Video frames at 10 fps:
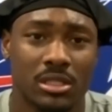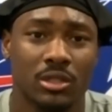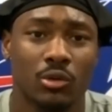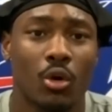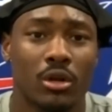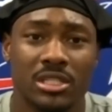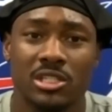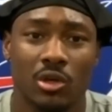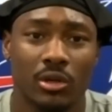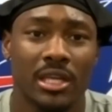In New Orleans, he
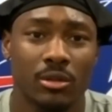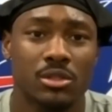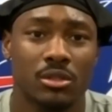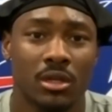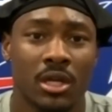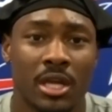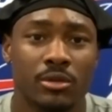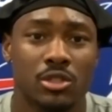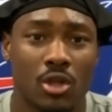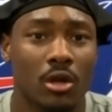showed that he was a he was
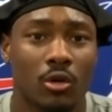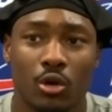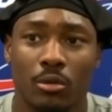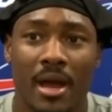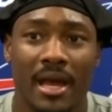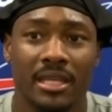a starting quarterback.